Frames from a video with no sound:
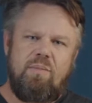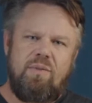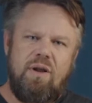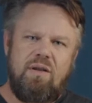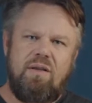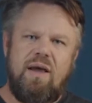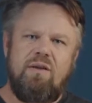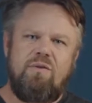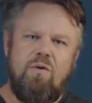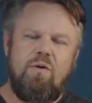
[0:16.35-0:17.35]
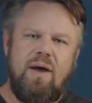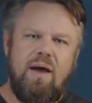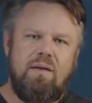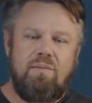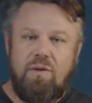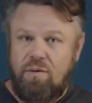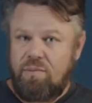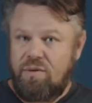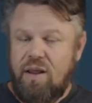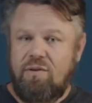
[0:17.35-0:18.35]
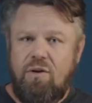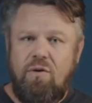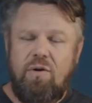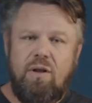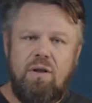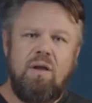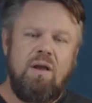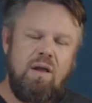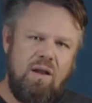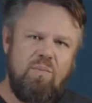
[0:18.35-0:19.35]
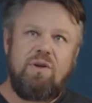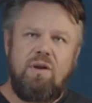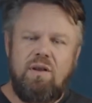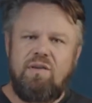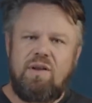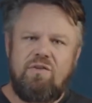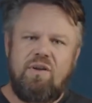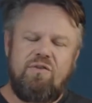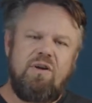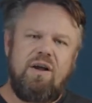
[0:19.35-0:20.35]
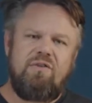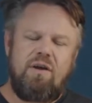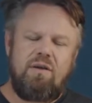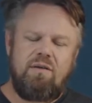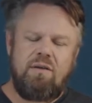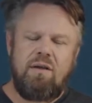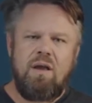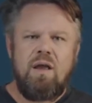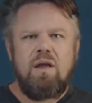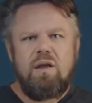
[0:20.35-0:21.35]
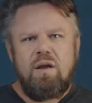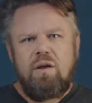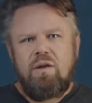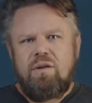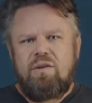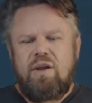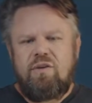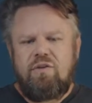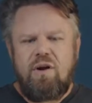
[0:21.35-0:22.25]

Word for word: I'm here today to talk about you know SaaS security and in particular SaaS session hijacking. SaaS session